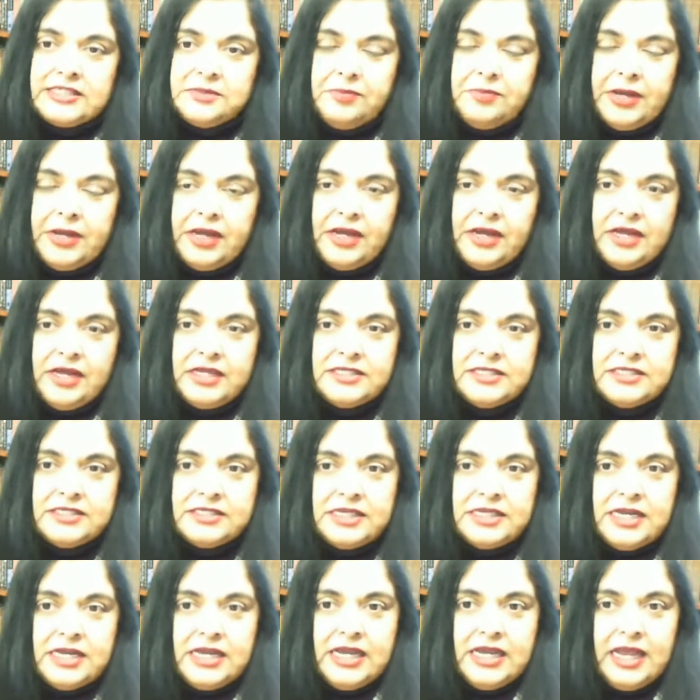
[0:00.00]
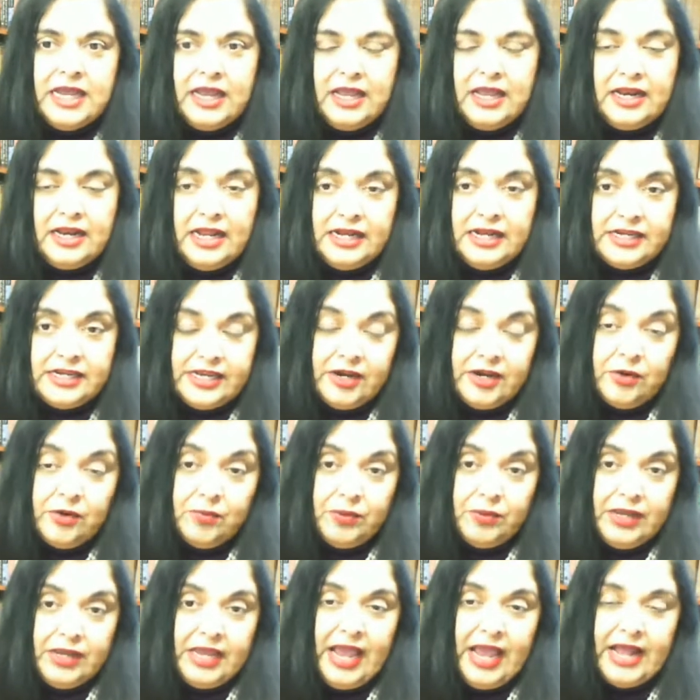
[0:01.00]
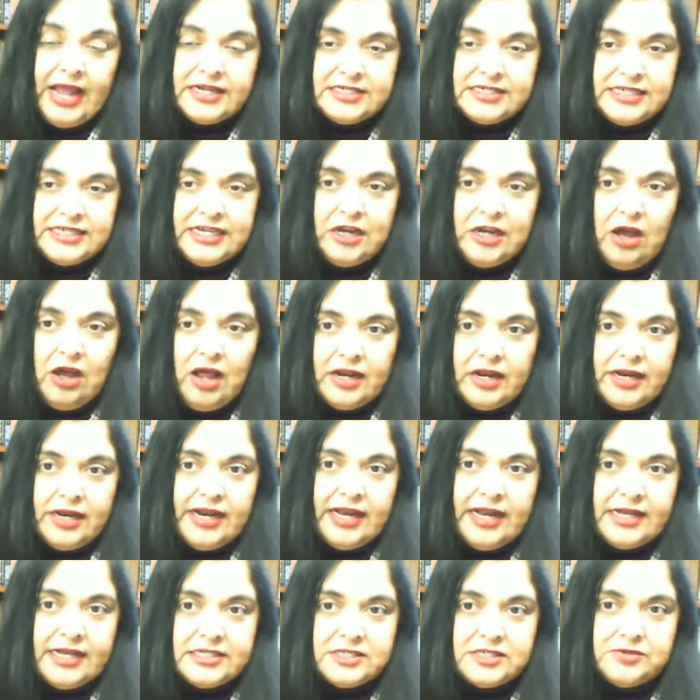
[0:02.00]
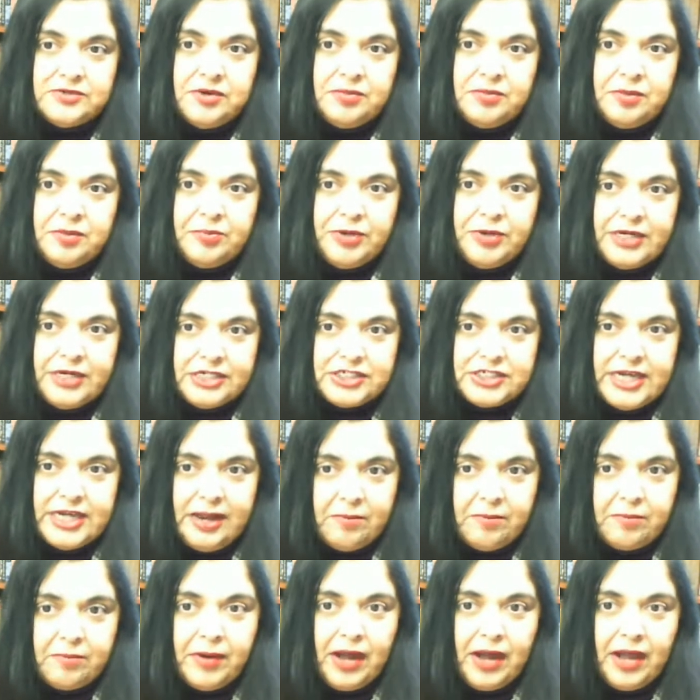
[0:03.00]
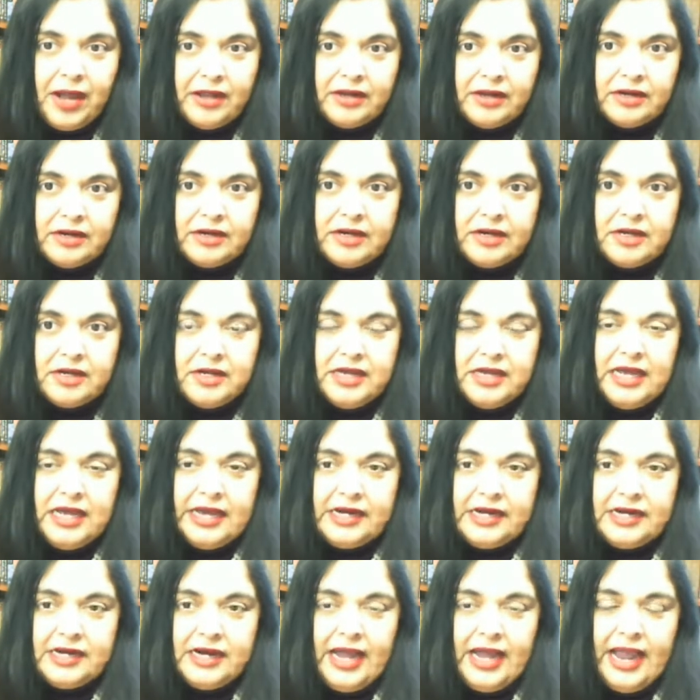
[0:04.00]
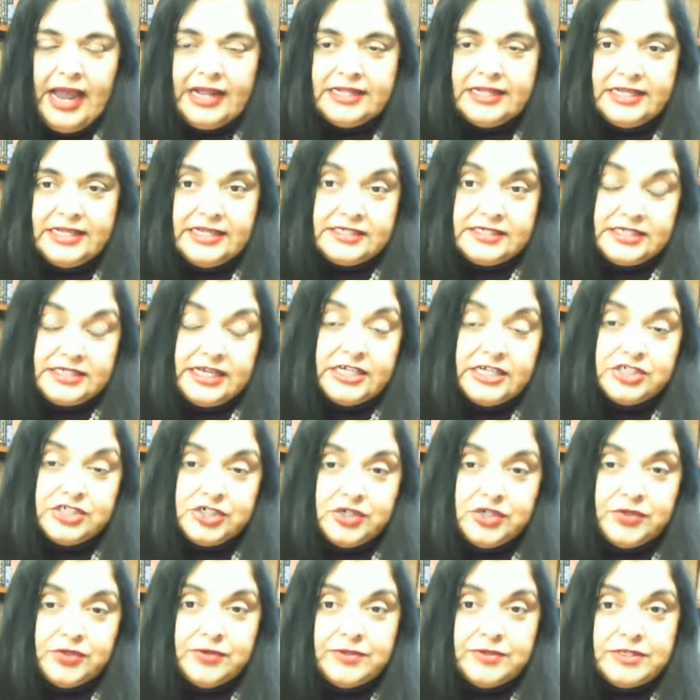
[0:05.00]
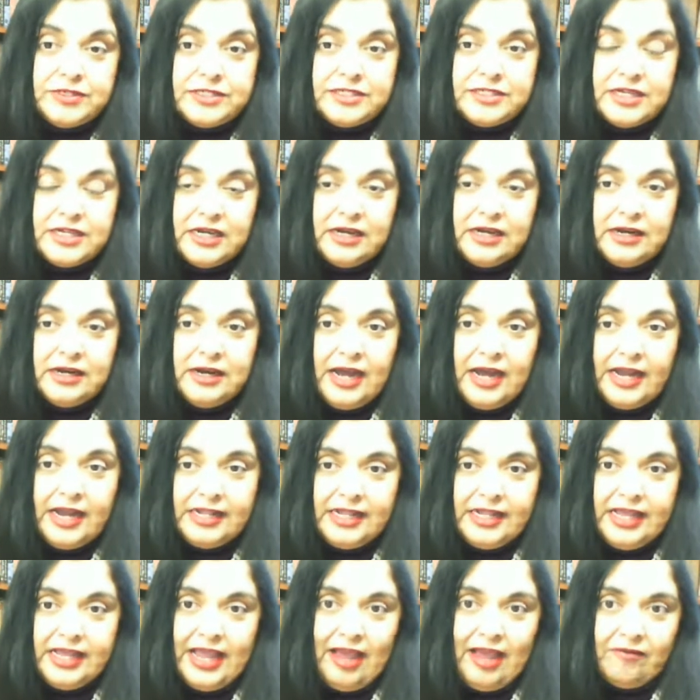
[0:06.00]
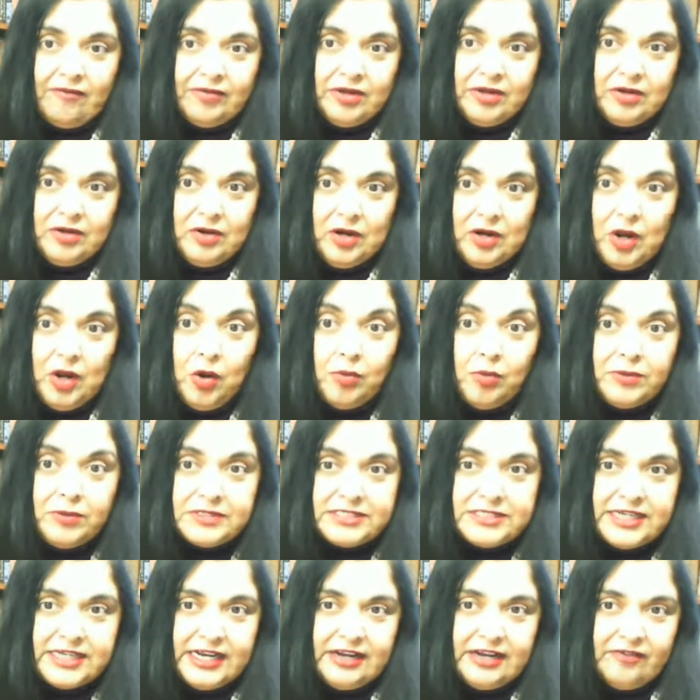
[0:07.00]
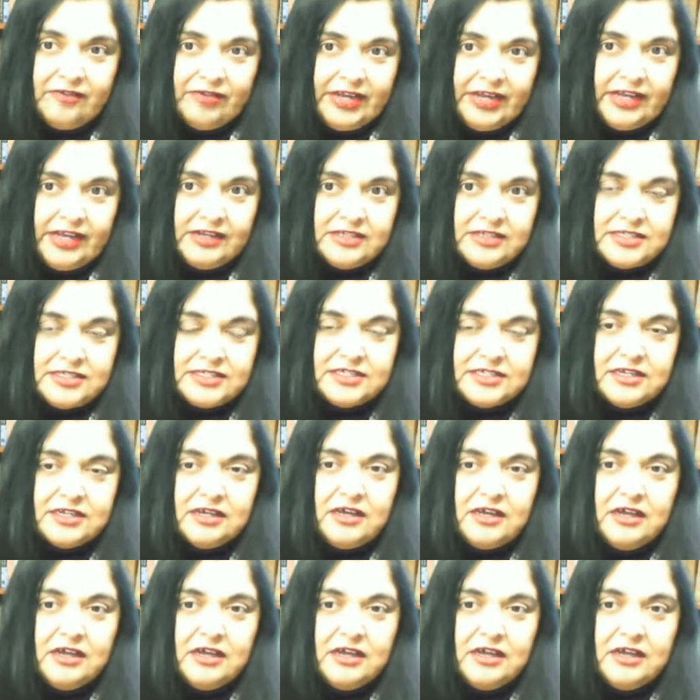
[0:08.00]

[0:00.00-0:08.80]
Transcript: because in India we had decolonized from the British Empire, and these issues, I think, have a global significance.